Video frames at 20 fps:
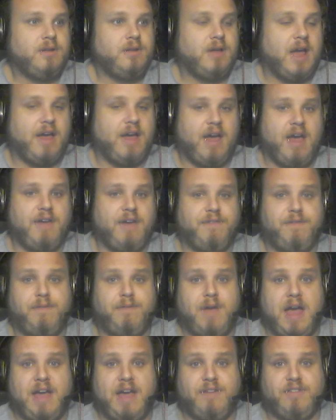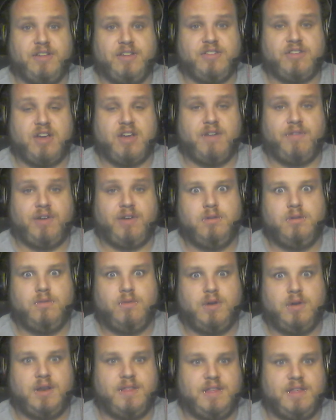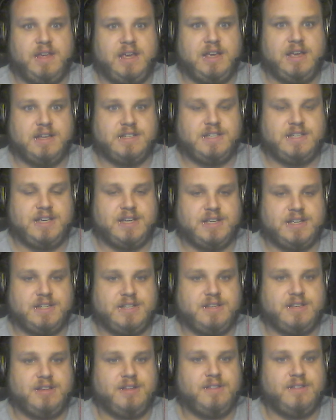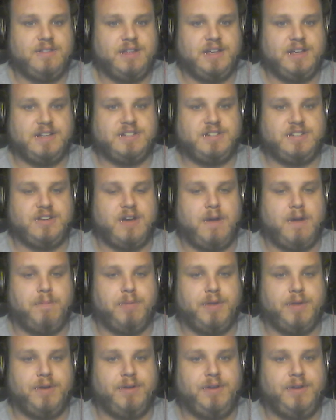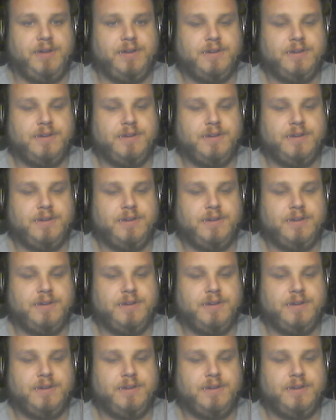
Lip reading: have discovered one of the easiest things to upload.